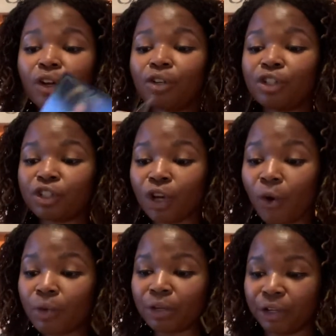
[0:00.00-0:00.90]

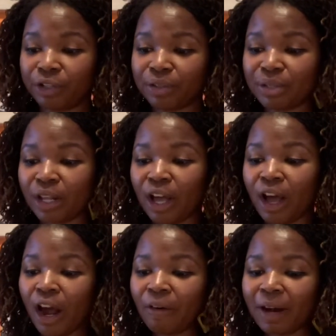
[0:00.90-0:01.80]
shoulders.
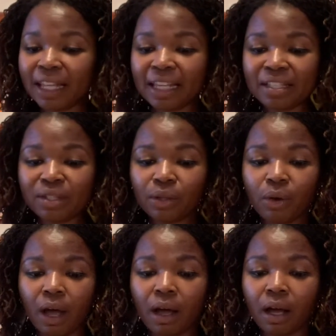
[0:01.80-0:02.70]
All right, let's do
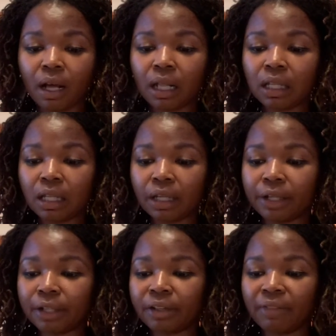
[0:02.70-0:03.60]
a
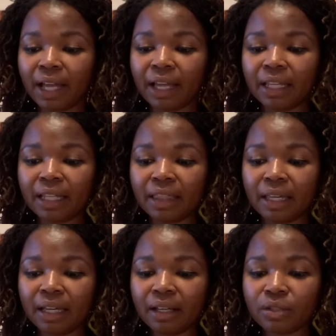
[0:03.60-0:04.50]
clear divide.
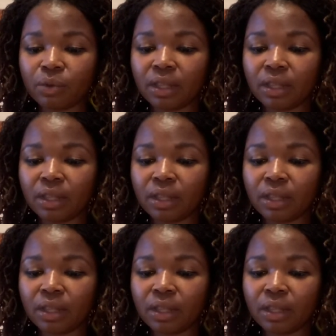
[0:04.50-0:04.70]
Anything else with